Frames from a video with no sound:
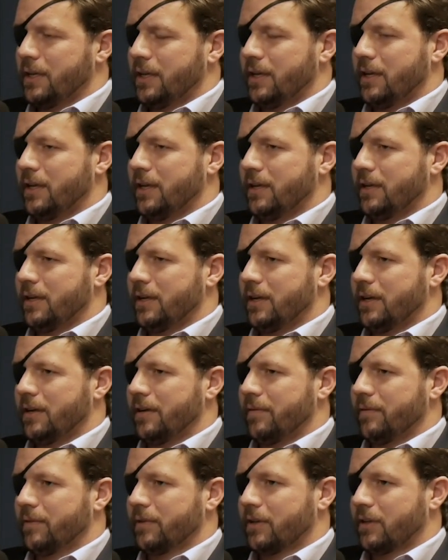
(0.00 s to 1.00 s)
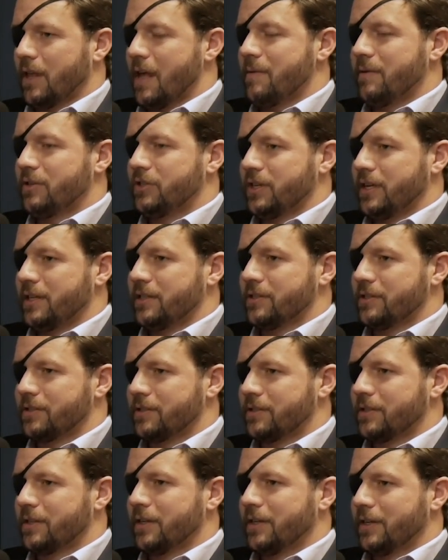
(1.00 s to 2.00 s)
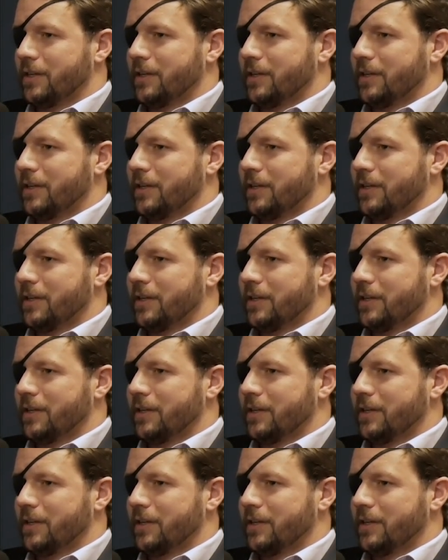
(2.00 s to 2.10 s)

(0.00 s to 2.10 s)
And climate change is,